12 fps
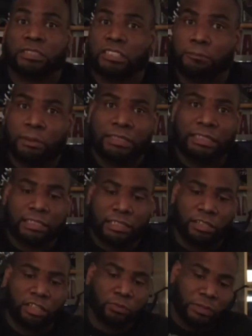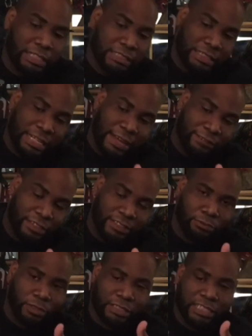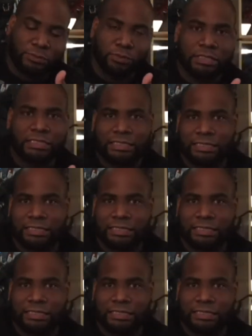was completely closed, where you see where this one is